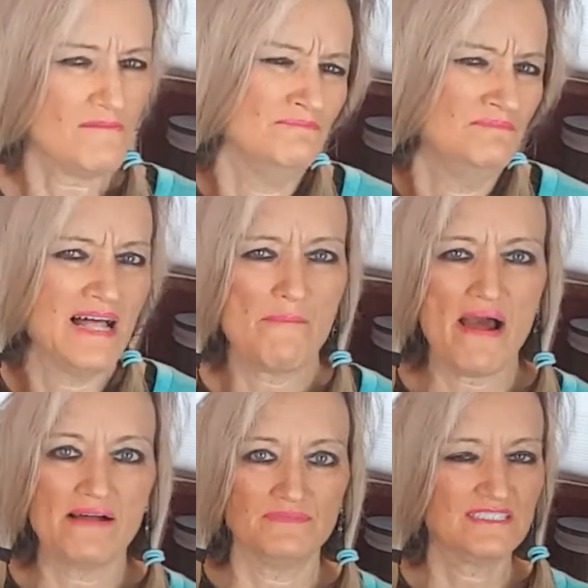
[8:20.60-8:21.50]
Not
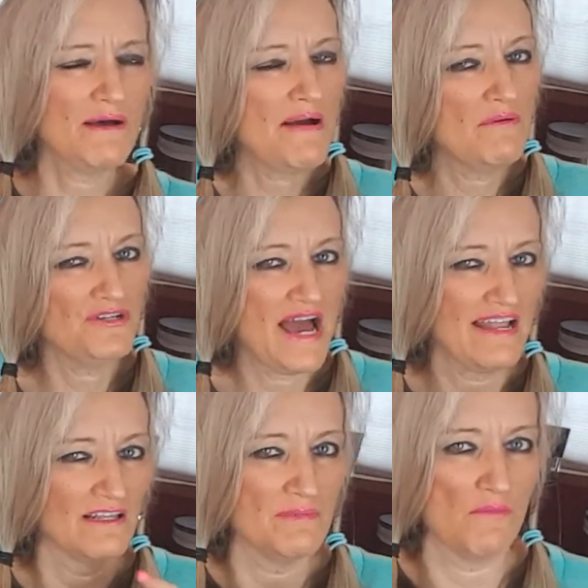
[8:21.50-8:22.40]
bad. It's not bad when you
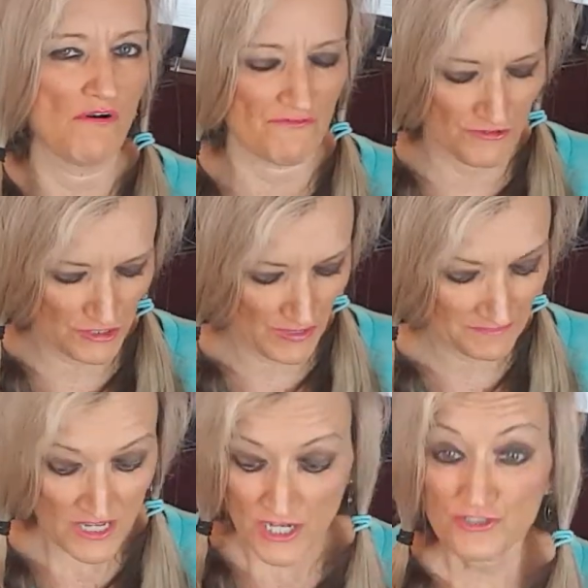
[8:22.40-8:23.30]
add a little bit more fruit to
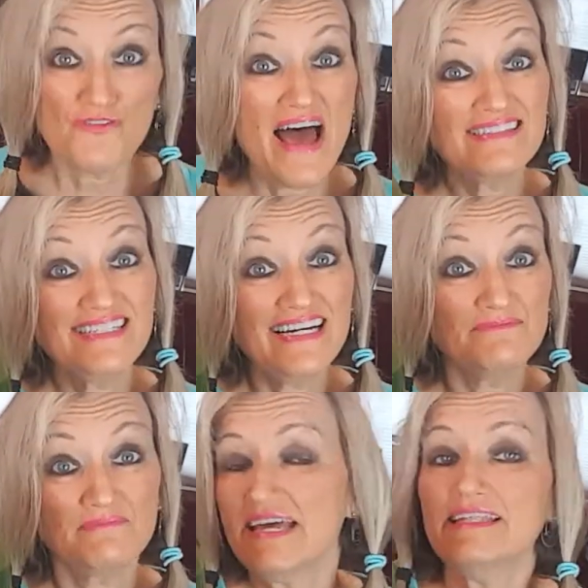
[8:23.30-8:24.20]
it. So that's it.
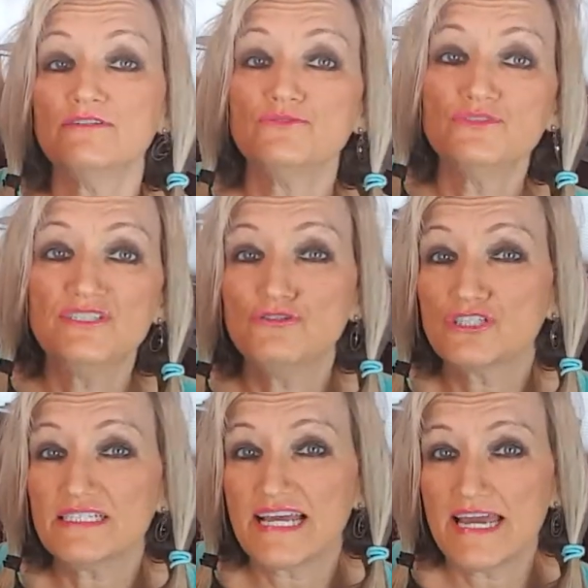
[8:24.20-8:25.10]
And this would
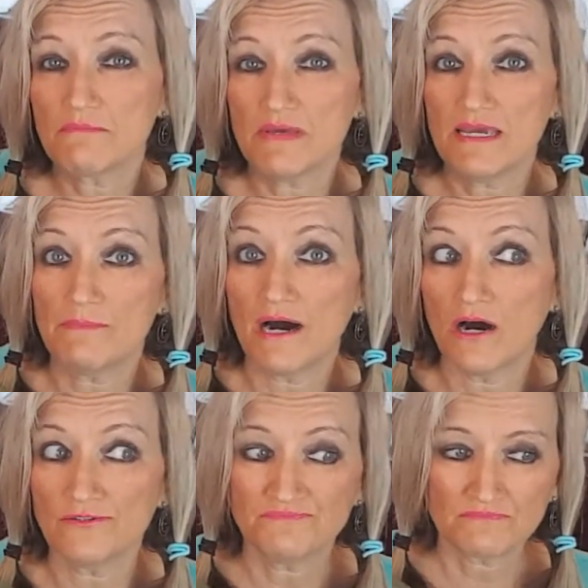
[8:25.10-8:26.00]
usually take me
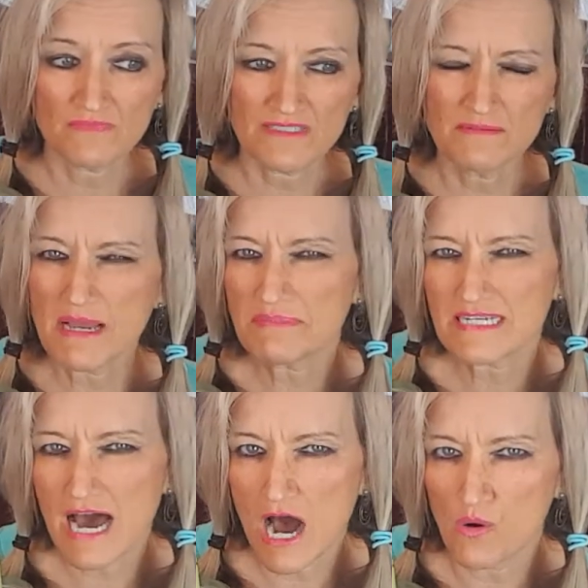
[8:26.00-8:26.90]
about, sometimes
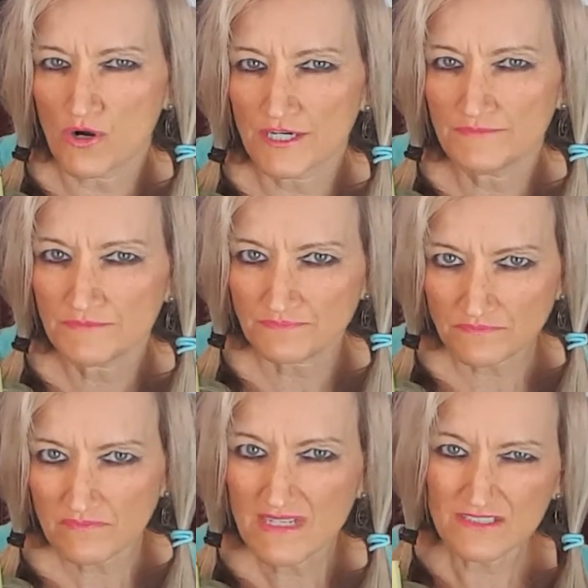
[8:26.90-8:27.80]
an hour
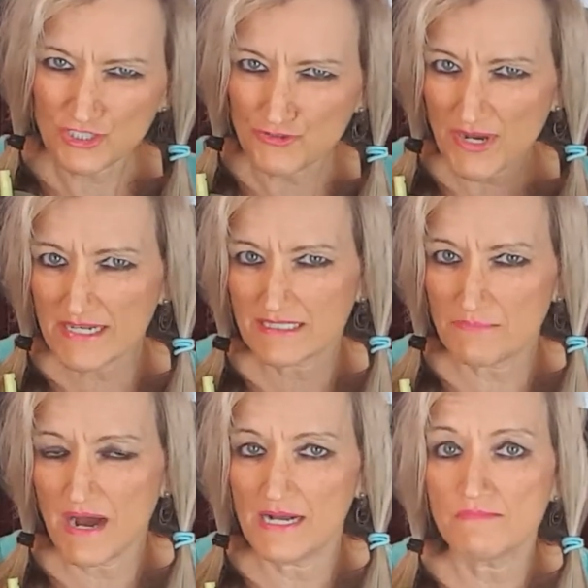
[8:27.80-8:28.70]
to drink,
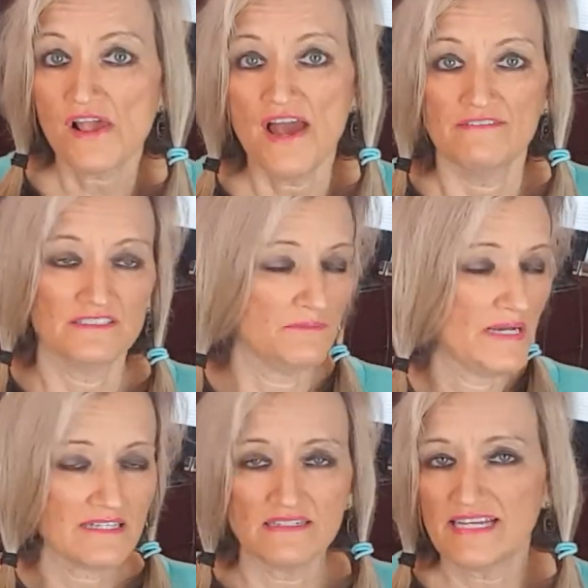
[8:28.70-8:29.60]
sip on. It
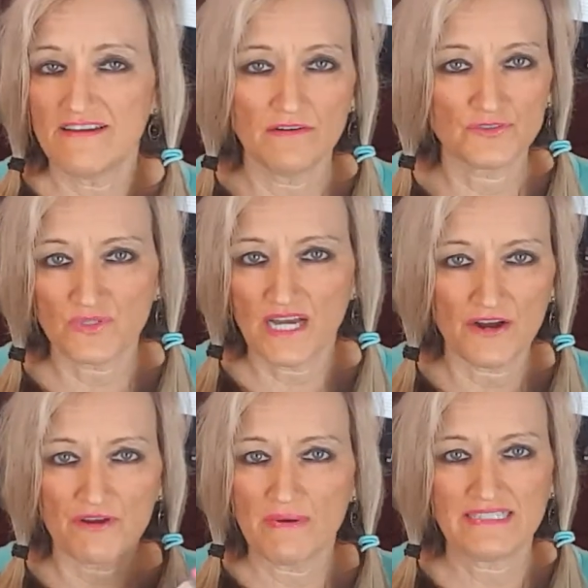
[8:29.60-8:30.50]
depends on the day. If I was really
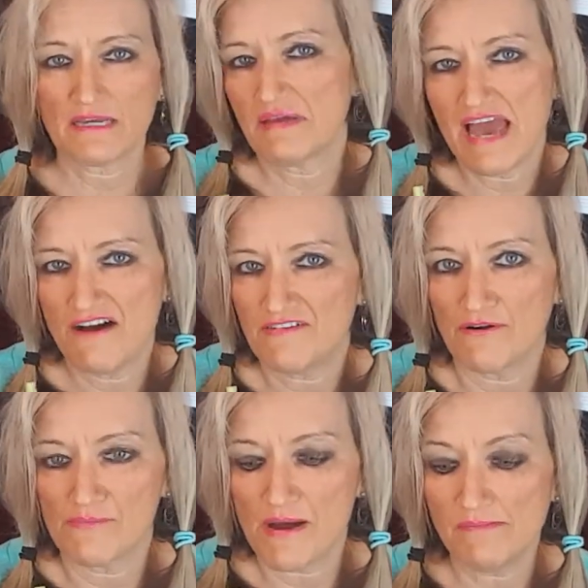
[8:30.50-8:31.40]
hungry, it might take me a half
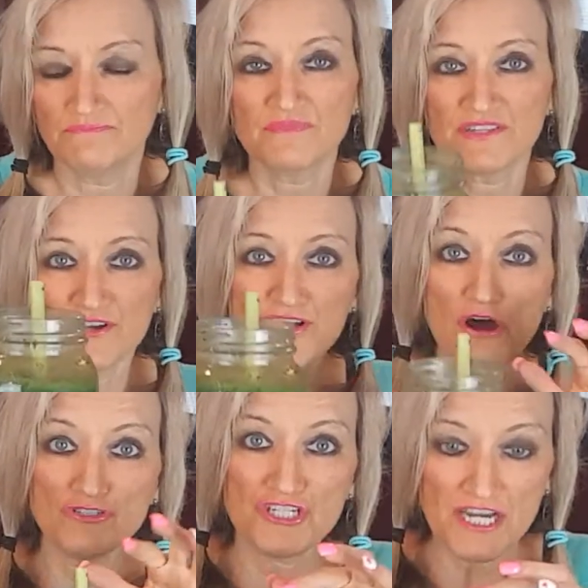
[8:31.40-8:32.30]
hour. But there you
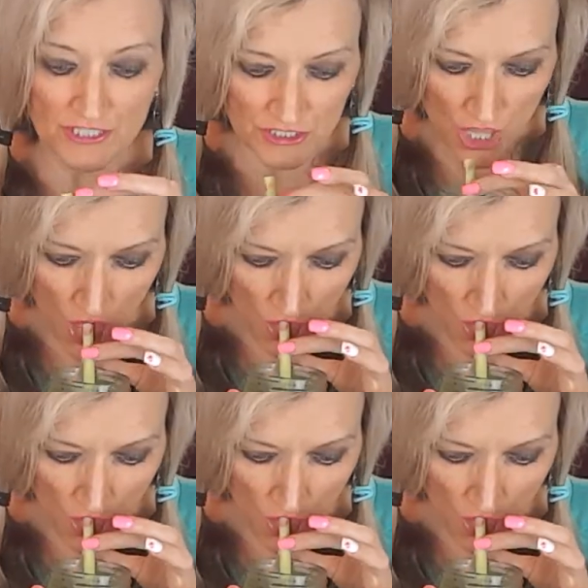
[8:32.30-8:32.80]
go. Cheers.